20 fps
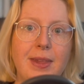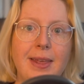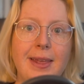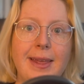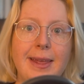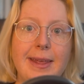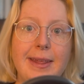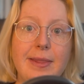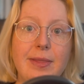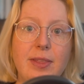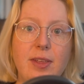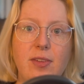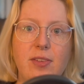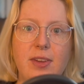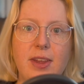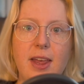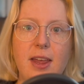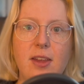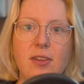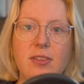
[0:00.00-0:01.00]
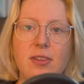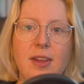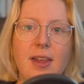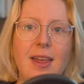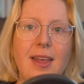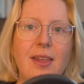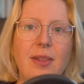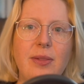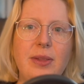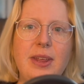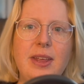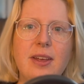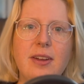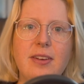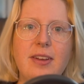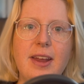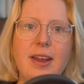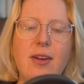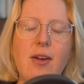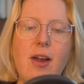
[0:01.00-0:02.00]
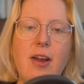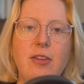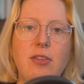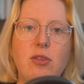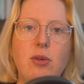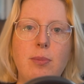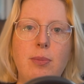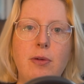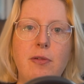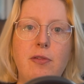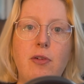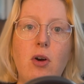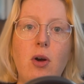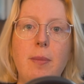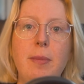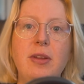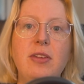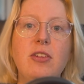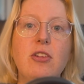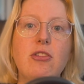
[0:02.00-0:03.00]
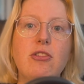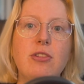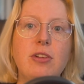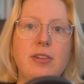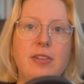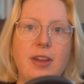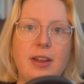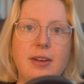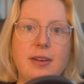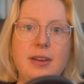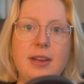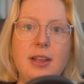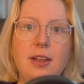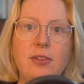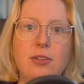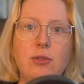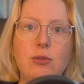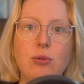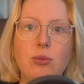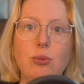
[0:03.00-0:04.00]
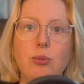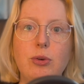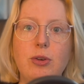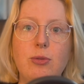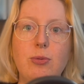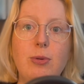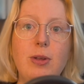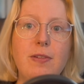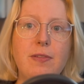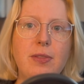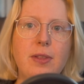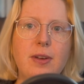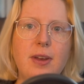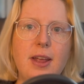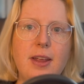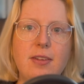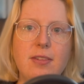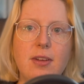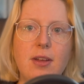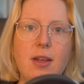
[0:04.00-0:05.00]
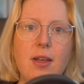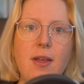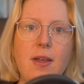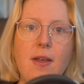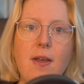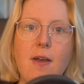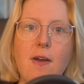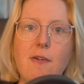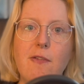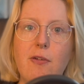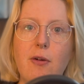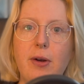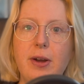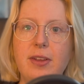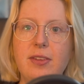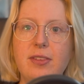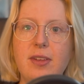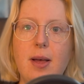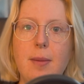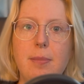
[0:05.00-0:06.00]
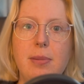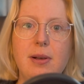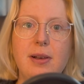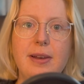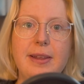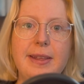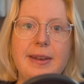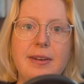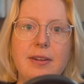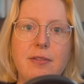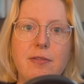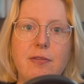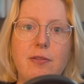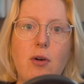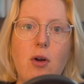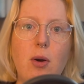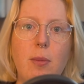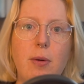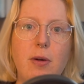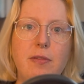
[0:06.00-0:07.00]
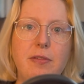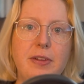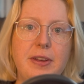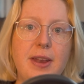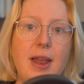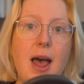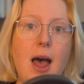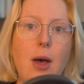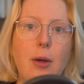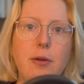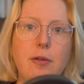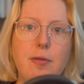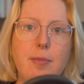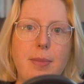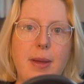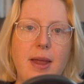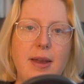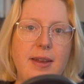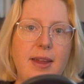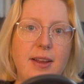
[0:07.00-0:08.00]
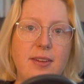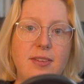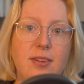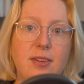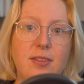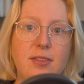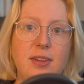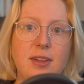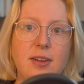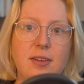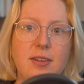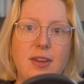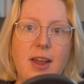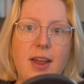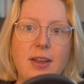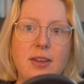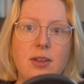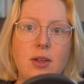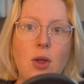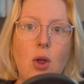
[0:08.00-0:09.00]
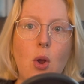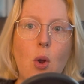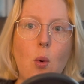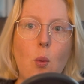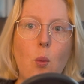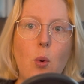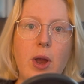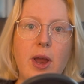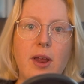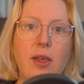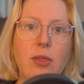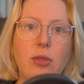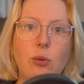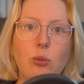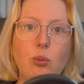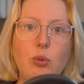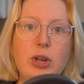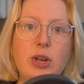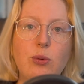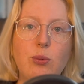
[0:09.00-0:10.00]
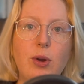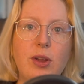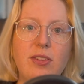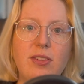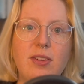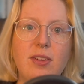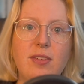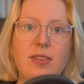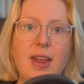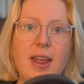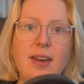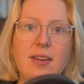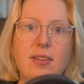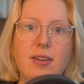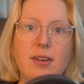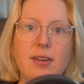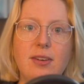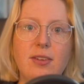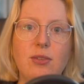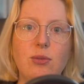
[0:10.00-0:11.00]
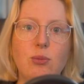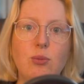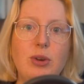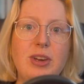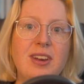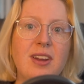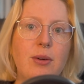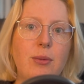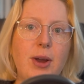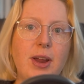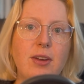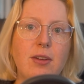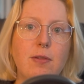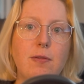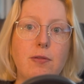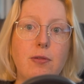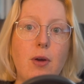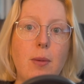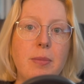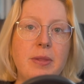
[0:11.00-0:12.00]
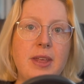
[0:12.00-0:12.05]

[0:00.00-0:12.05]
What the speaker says: In this case, the attacker has to perform additional techniques to retrieve the data, for example, in the form of an out-of-band XXE attack, where the requested data is redirected from the